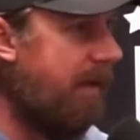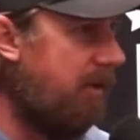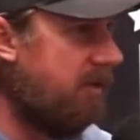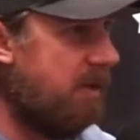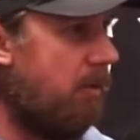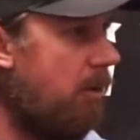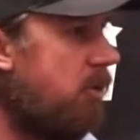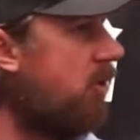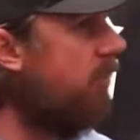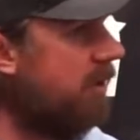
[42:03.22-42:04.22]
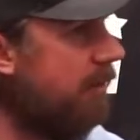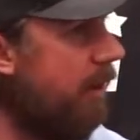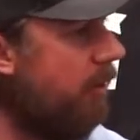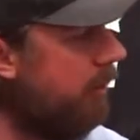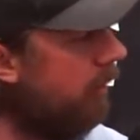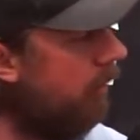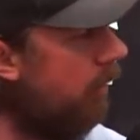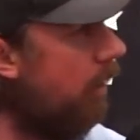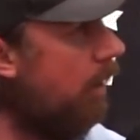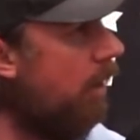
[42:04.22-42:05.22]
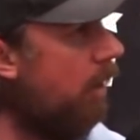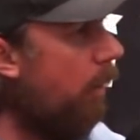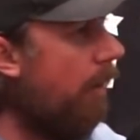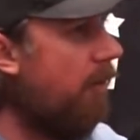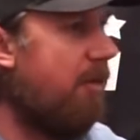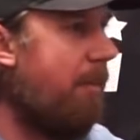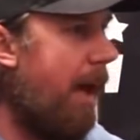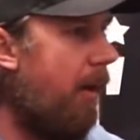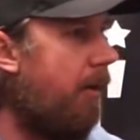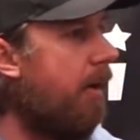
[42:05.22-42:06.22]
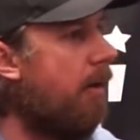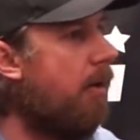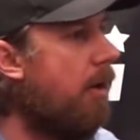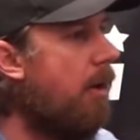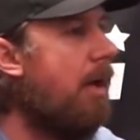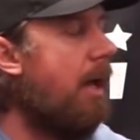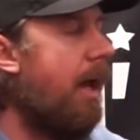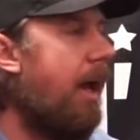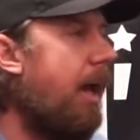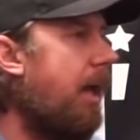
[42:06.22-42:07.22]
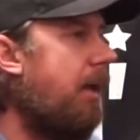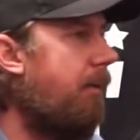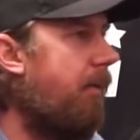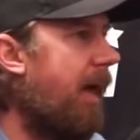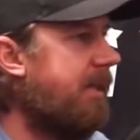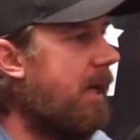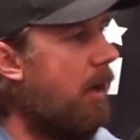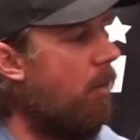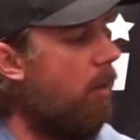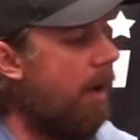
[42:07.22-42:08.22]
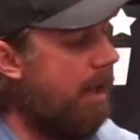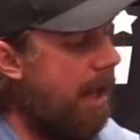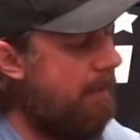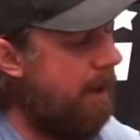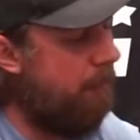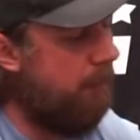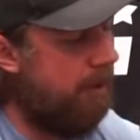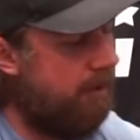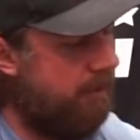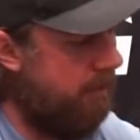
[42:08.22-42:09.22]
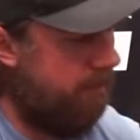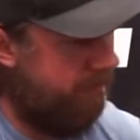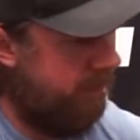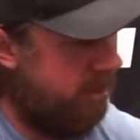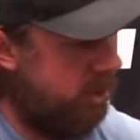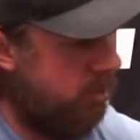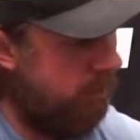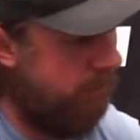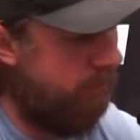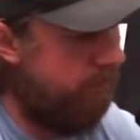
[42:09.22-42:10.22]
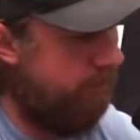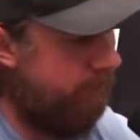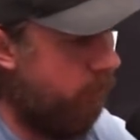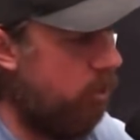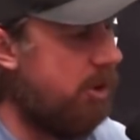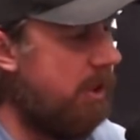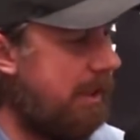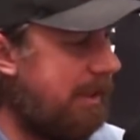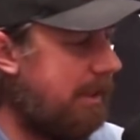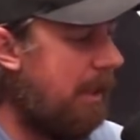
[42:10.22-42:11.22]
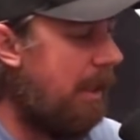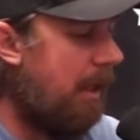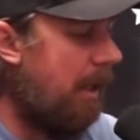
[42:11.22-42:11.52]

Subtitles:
videos in a row, 2 months later, you go, wow, there's a pattern here. And that's kind of where I came up with the short version is,